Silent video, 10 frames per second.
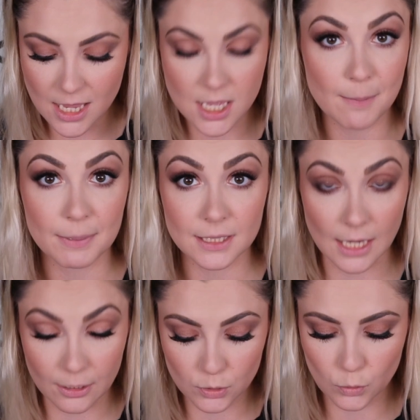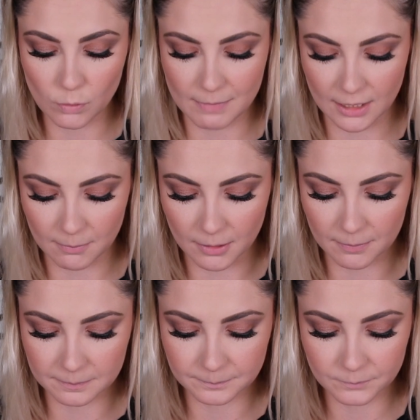keep it down to a minimum.
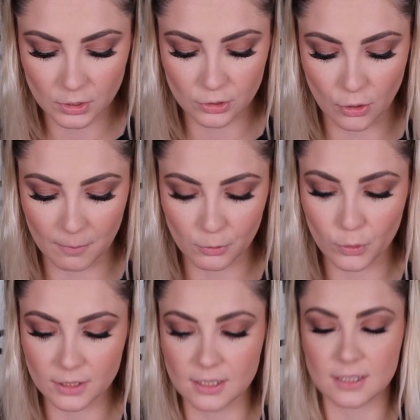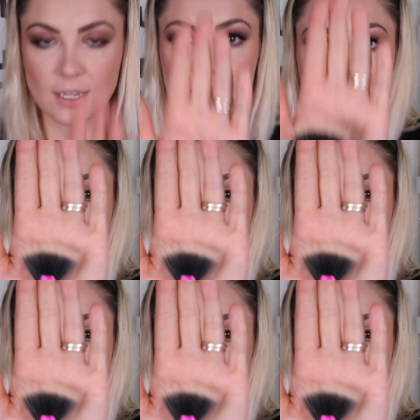So I'm going to take